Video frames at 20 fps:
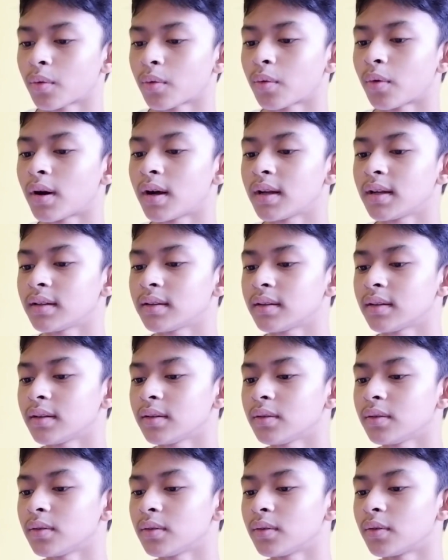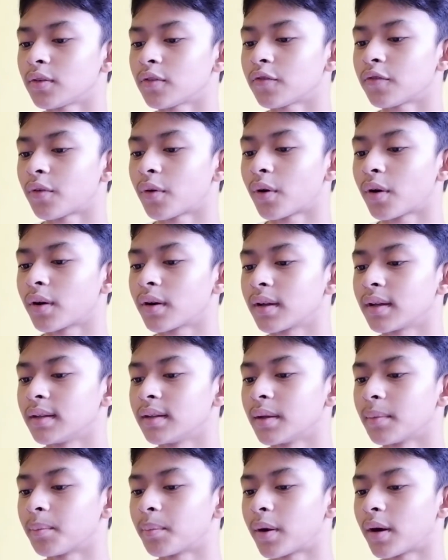Quality you look for
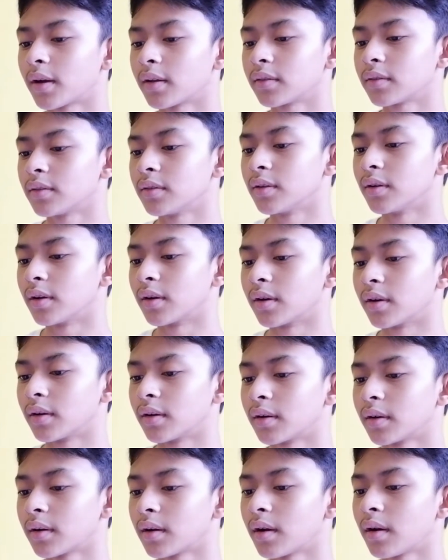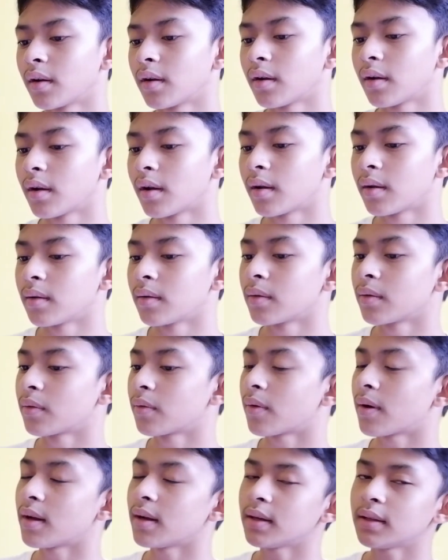in a partner.
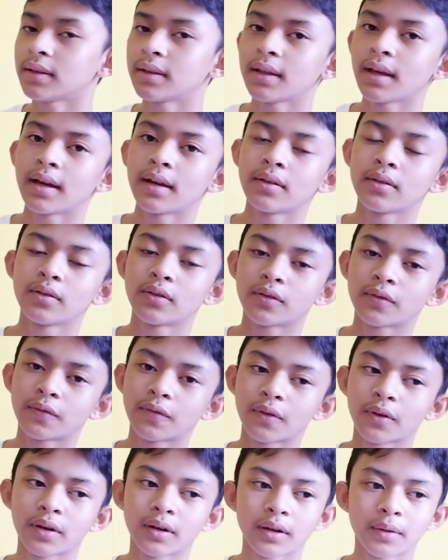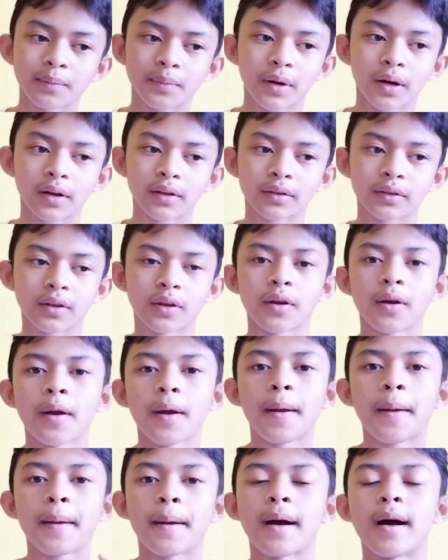Quality I look for in a partner.
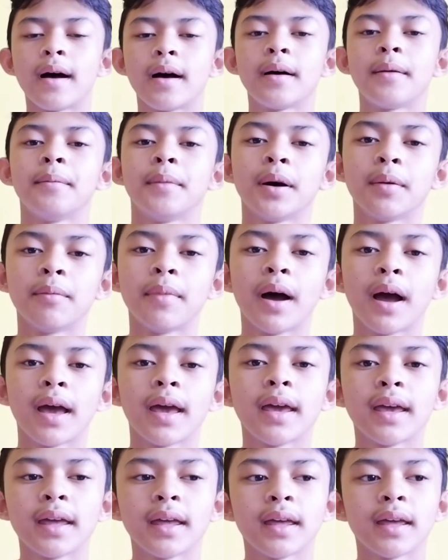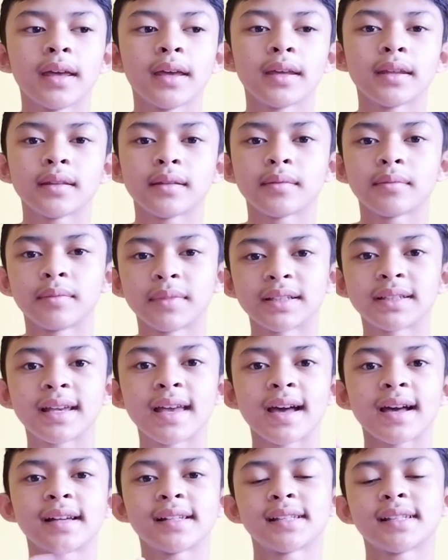Mabait,
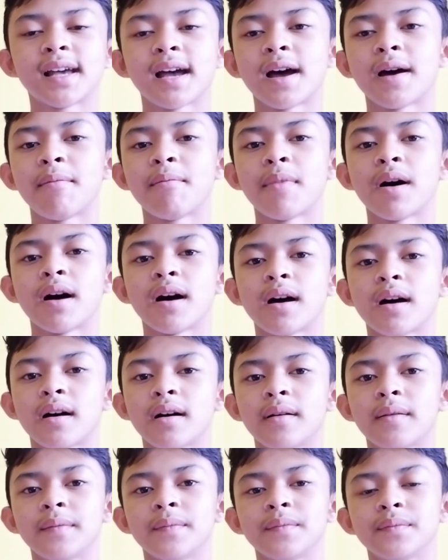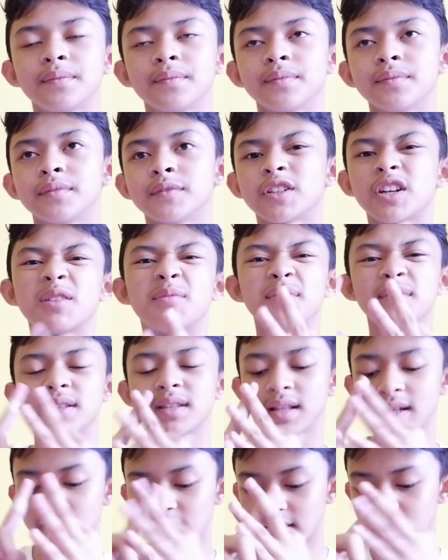masaya kasama, tsaka
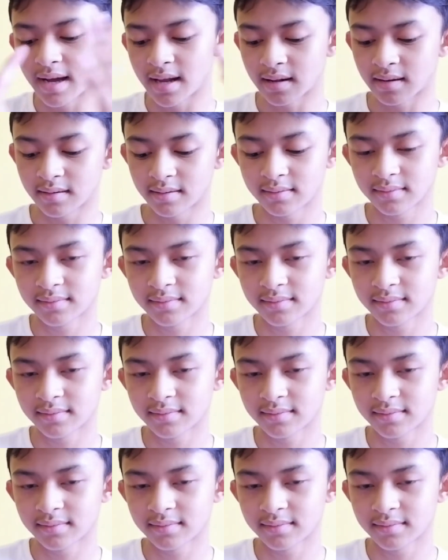madaldal.